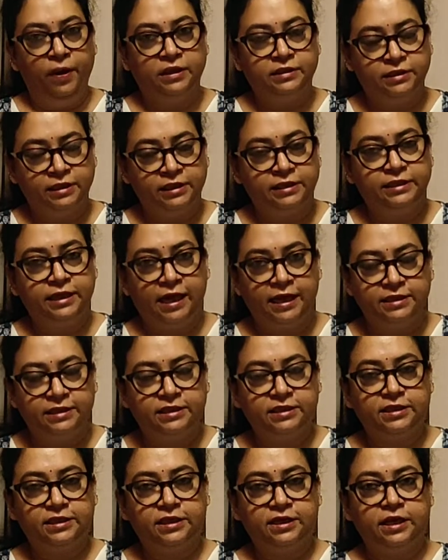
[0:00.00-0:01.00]

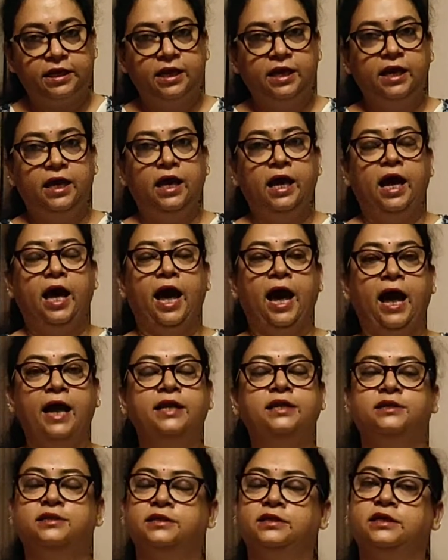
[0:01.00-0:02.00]
the ones
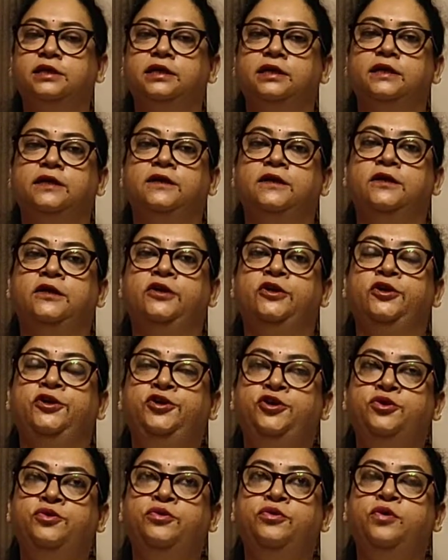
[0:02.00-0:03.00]
which are again the
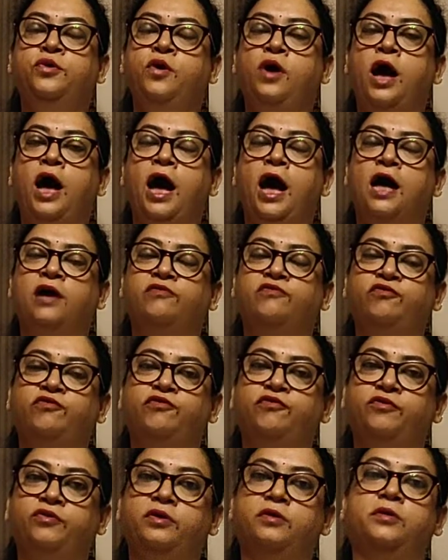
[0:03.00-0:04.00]
paper pencil
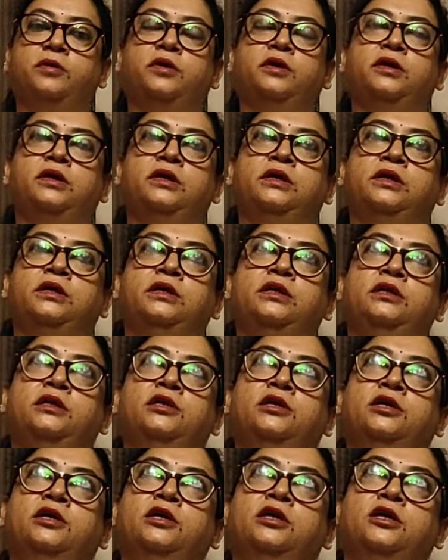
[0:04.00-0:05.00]
tests,
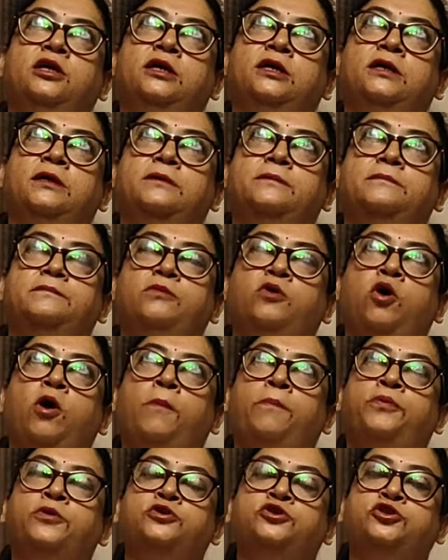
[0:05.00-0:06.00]
and
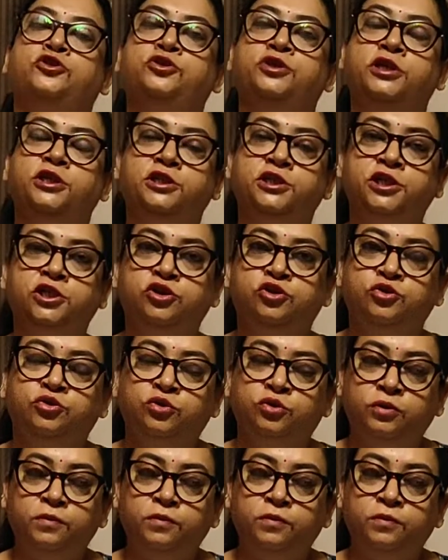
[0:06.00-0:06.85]
you have